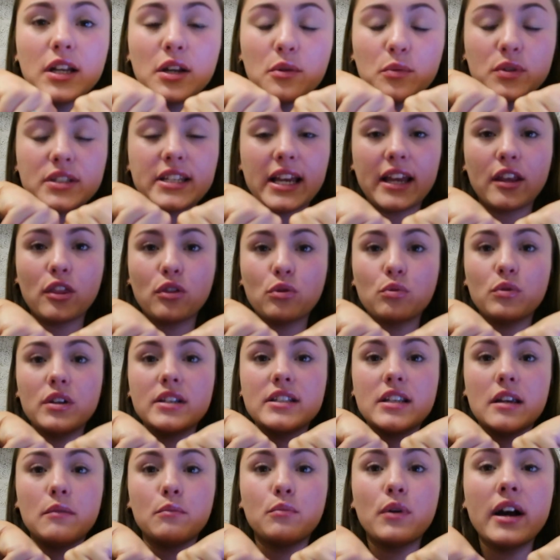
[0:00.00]
we take 3
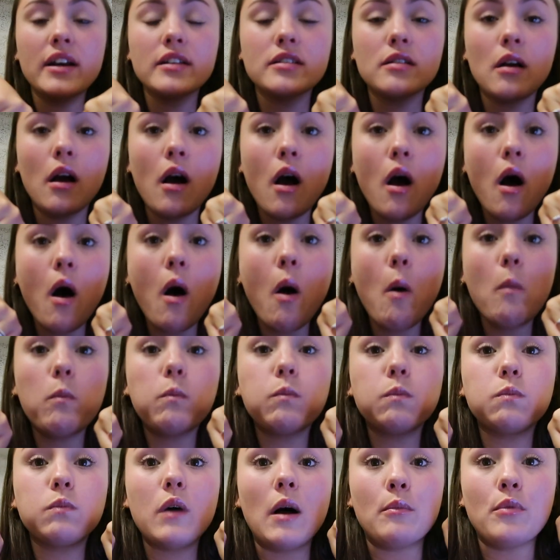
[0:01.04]
deep breaths
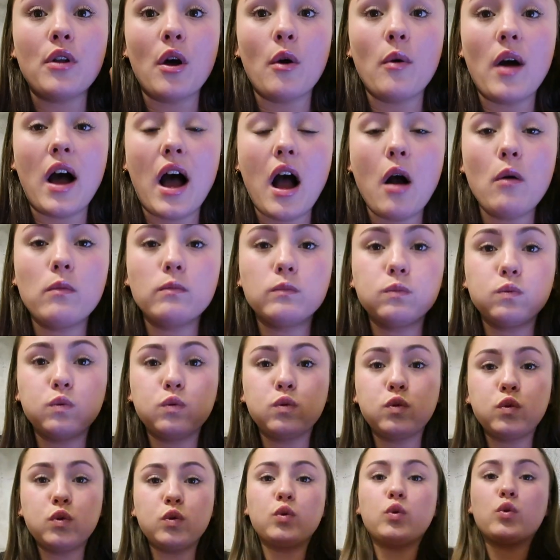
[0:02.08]
and blow it out
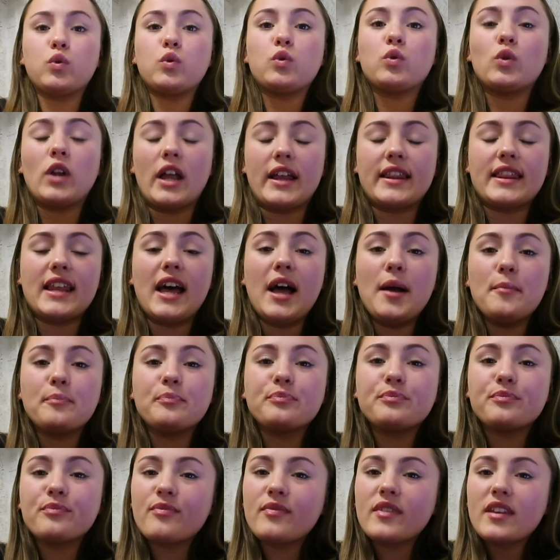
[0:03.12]
like that.
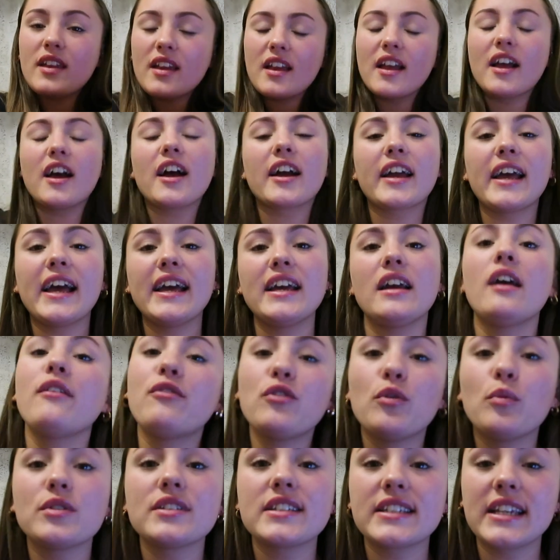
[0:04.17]
Okay, if
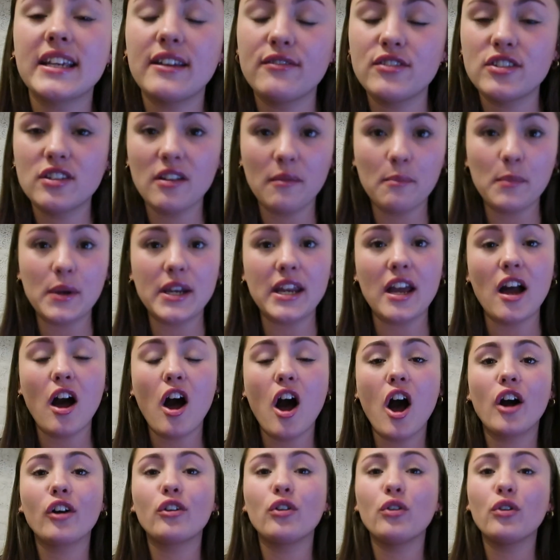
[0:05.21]
you want to give somebody a
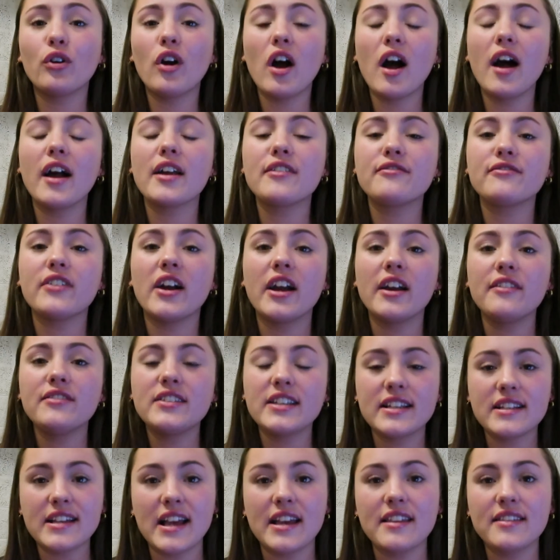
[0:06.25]
hug or a high five
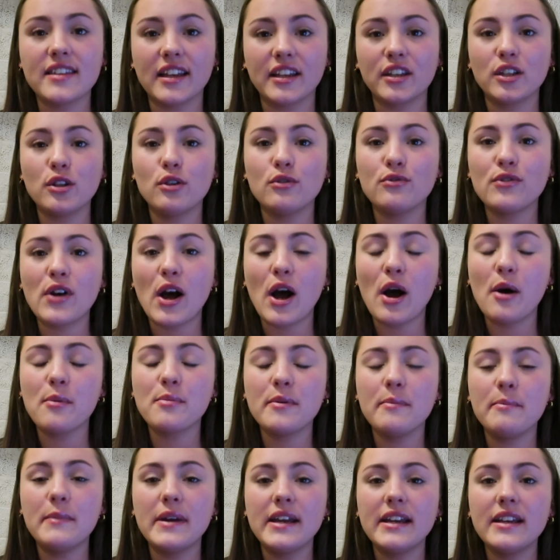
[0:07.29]
to say thank you for
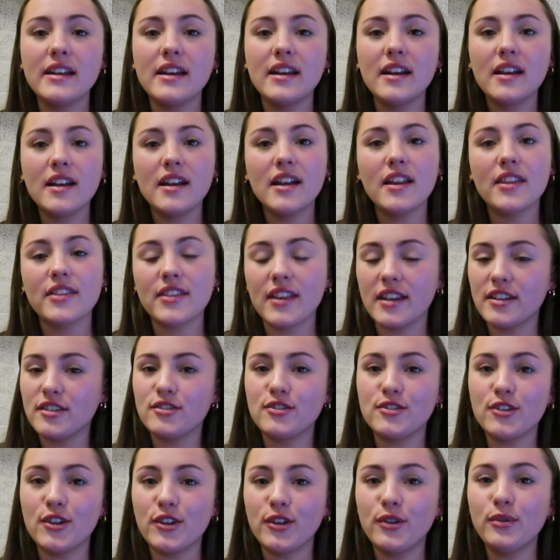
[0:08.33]
helping me, then
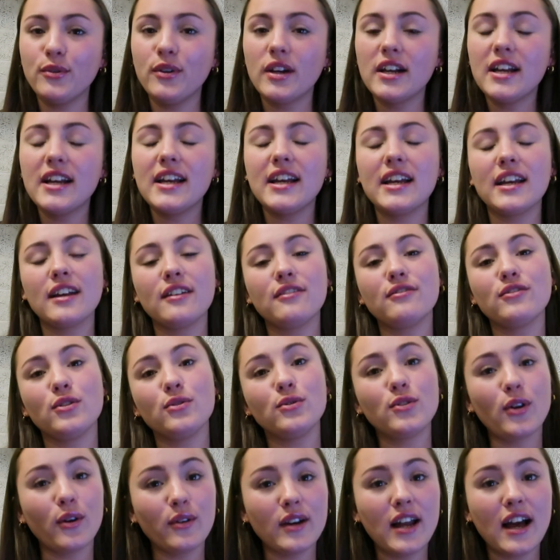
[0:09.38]
do. If
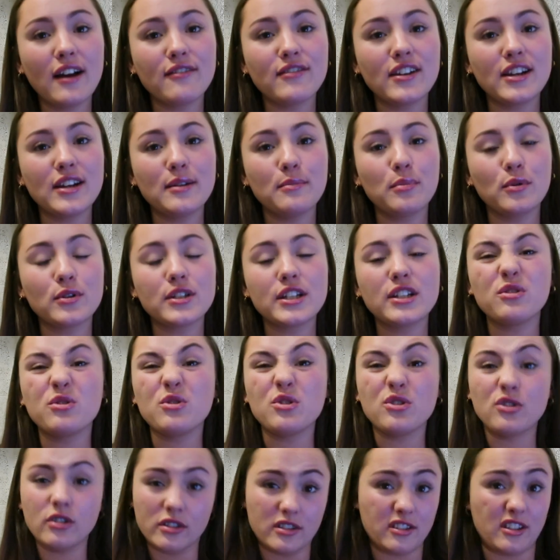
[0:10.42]
you don't have anybody or
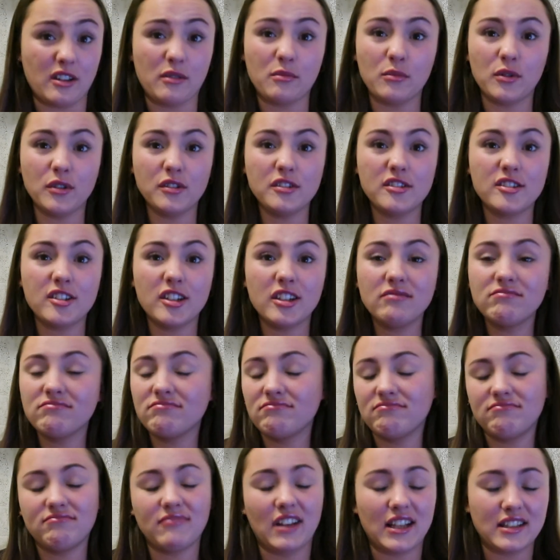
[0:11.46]
you just don't want to,
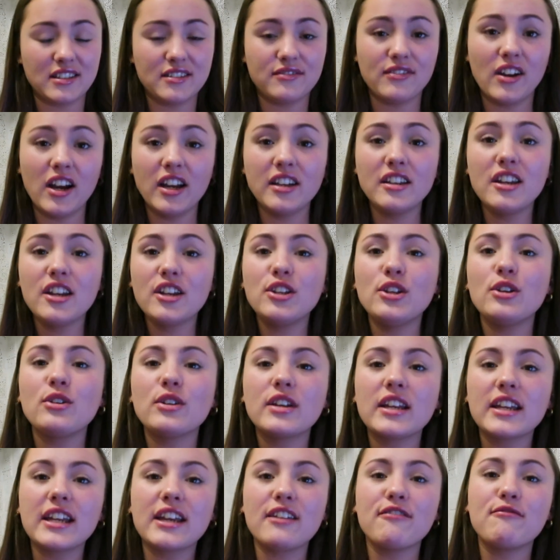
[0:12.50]
that's fine. You
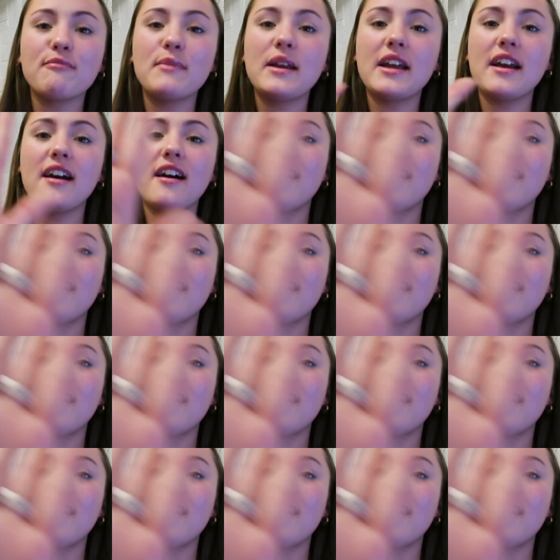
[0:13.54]
can give me a